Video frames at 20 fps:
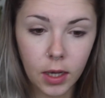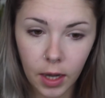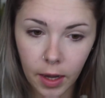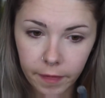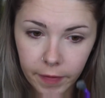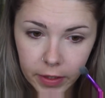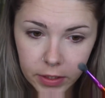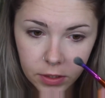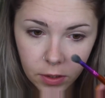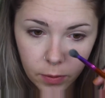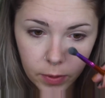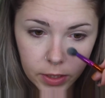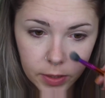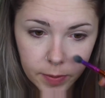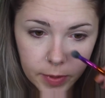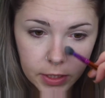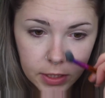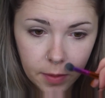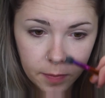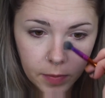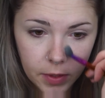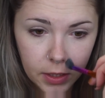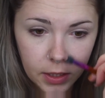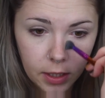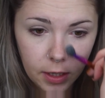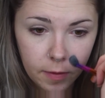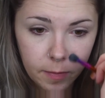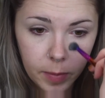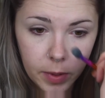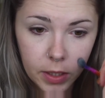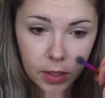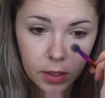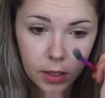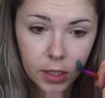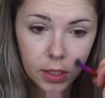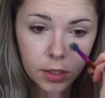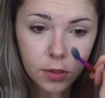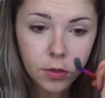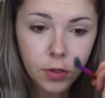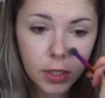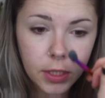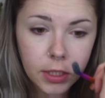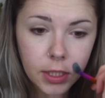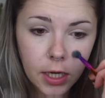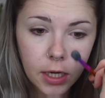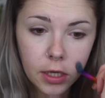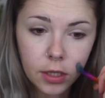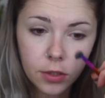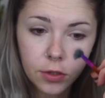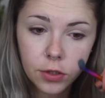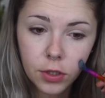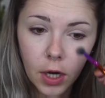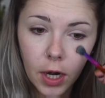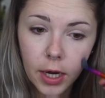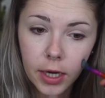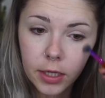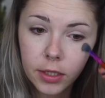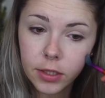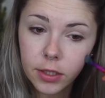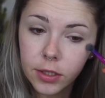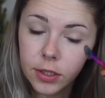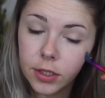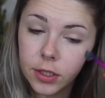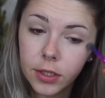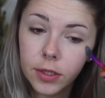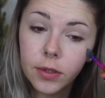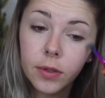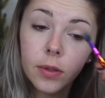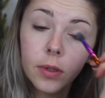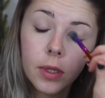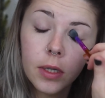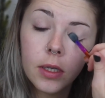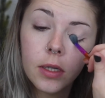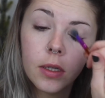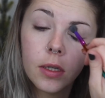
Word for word: And that's always been something that I've been interested in trying to do.